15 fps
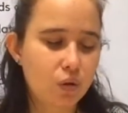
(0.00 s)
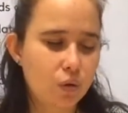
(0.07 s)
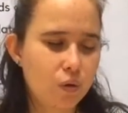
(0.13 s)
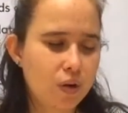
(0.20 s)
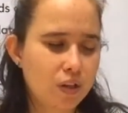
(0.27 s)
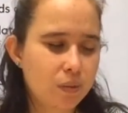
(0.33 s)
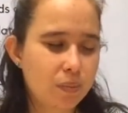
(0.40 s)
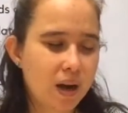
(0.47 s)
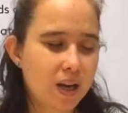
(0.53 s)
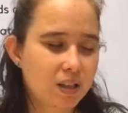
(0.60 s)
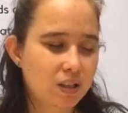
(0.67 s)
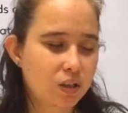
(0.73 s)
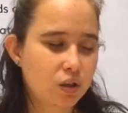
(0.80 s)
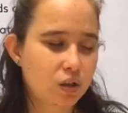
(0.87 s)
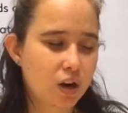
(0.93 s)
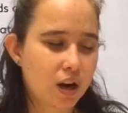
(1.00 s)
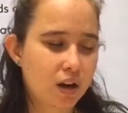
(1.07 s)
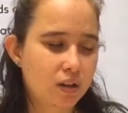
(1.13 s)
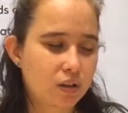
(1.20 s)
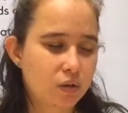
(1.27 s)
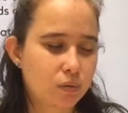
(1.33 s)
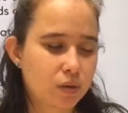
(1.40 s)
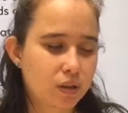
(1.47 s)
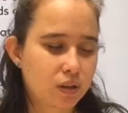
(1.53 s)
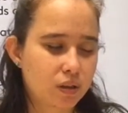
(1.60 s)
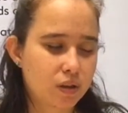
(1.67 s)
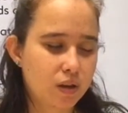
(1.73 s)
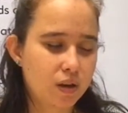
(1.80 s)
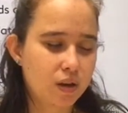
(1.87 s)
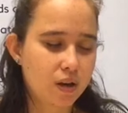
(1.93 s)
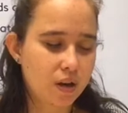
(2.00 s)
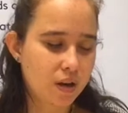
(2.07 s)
who has passed the trials with her,